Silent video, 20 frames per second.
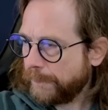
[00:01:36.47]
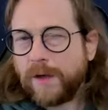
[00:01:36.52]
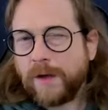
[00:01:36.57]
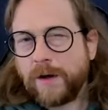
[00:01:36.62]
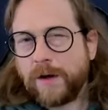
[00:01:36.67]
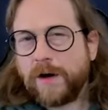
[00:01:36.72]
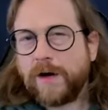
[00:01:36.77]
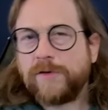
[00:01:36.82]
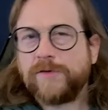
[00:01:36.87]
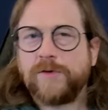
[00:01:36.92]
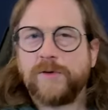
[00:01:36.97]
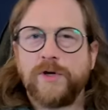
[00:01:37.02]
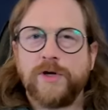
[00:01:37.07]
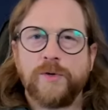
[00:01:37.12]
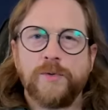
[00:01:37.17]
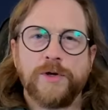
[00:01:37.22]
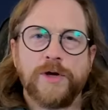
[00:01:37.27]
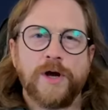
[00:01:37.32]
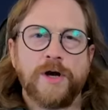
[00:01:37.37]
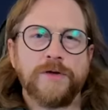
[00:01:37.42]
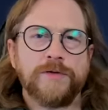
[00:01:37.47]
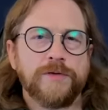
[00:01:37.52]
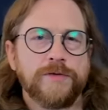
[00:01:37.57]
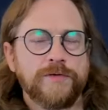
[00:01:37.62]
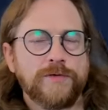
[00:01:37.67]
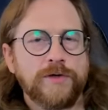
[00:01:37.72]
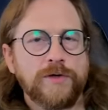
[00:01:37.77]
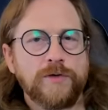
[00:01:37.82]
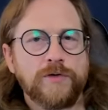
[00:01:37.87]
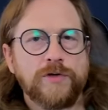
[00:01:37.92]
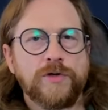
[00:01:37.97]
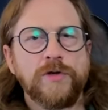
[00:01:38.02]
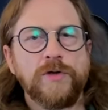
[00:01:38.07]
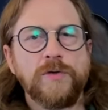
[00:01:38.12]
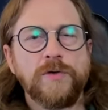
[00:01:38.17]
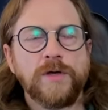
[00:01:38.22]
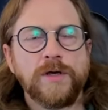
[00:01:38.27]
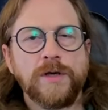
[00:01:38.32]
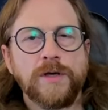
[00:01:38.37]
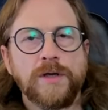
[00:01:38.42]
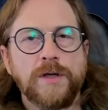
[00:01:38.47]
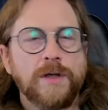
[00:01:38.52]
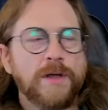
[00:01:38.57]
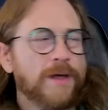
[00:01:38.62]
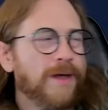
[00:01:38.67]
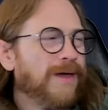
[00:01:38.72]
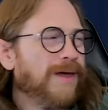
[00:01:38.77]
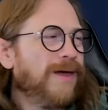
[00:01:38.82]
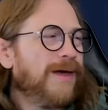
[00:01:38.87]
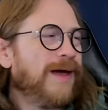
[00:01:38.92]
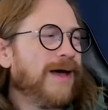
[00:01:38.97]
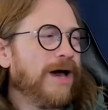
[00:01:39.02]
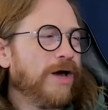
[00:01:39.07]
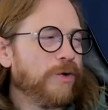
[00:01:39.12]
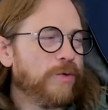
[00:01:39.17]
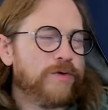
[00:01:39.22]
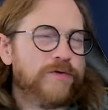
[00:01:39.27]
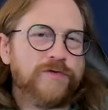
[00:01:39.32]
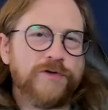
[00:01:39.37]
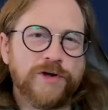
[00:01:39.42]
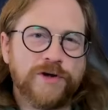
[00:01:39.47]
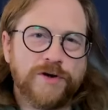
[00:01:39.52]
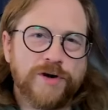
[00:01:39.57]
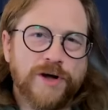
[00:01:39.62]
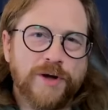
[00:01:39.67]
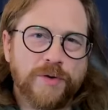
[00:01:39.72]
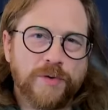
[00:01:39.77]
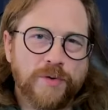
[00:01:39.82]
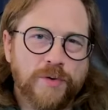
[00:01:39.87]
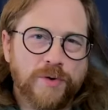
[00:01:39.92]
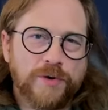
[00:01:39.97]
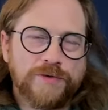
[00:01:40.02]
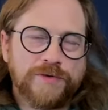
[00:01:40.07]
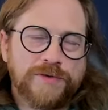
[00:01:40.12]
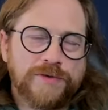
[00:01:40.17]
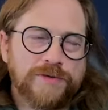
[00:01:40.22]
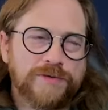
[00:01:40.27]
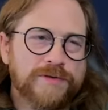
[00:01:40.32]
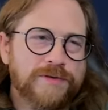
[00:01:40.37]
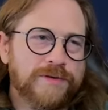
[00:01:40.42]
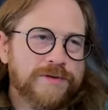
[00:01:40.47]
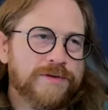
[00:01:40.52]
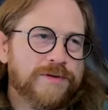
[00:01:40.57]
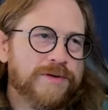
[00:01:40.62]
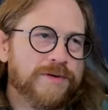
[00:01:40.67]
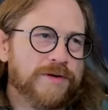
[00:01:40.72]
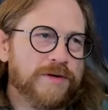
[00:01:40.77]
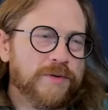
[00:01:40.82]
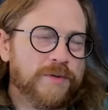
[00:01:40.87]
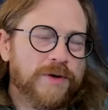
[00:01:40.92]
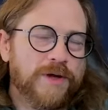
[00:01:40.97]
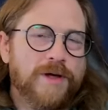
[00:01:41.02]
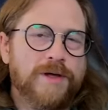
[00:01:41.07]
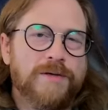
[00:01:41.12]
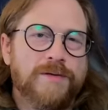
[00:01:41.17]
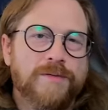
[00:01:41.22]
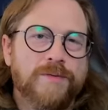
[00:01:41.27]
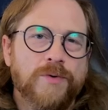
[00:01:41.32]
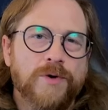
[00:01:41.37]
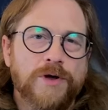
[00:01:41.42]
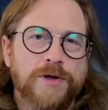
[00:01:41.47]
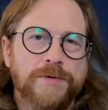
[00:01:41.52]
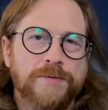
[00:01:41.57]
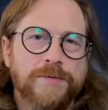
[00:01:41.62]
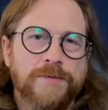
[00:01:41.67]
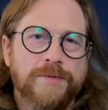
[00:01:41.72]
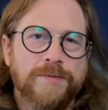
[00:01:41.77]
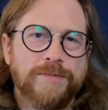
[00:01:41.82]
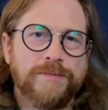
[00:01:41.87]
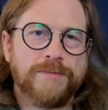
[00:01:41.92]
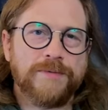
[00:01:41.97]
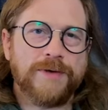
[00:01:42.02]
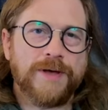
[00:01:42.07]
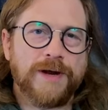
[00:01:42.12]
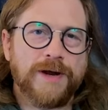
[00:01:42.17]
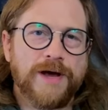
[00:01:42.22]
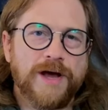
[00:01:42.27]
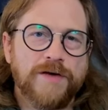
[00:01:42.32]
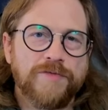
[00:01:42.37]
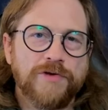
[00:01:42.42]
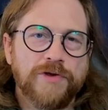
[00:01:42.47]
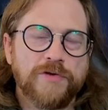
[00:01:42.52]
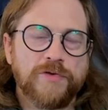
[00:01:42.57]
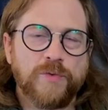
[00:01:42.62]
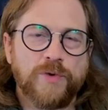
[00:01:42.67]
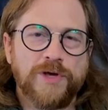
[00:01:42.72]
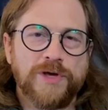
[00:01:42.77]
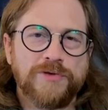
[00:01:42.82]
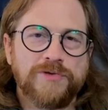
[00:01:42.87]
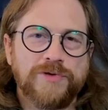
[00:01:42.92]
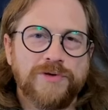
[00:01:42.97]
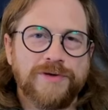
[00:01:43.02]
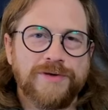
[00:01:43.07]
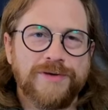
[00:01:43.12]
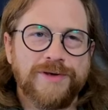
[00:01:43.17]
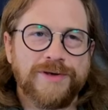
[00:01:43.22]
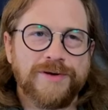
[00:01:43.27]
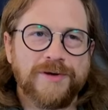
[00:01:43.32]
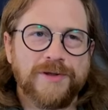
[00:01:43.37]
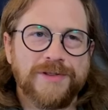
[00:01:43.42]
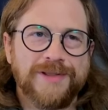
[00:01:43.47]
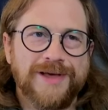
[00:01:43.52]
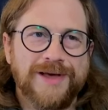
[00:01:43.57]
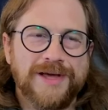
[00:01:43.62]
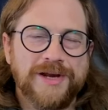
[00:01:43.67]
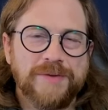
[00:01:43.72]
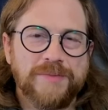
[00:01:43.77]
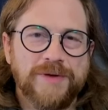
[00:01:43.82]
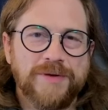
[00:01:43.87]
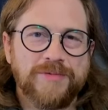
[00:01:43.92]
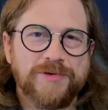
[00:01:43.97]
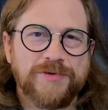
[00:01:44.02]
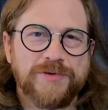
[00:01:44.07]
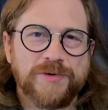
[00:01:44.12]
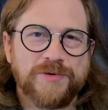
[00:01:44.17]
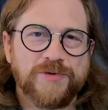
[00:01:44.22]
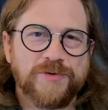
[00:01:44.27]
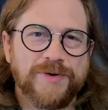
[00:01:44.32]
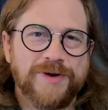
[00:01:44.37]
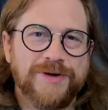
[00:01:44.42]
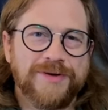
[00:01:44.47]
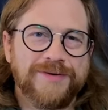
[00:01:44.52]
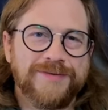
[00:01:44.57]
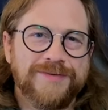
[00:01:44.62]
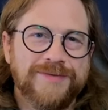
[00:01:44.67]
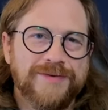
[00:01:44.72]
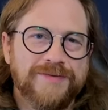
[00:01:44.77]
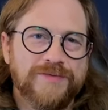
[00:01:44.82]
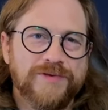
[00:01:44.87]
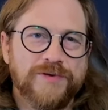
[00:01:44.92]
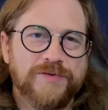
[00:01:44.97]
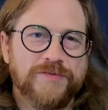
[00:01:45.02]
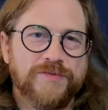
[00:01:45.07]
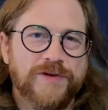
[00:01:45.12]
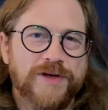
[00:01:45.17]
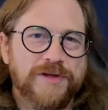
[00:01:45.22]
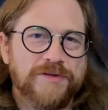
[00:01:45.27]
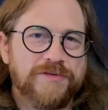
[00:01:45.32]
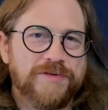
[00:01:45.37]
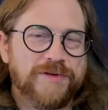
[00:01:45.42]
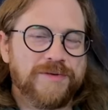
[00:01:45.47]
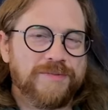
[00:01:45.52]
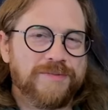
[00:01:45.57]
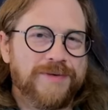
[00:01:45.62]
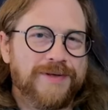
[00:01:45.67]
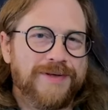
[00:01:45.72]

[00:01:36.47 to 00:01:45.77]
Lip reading: right, so here we are in this new tuning. How do we figure out chords in this new tuning? Well, one kind of obvious way is you can get online and maybe search around and see if you can find some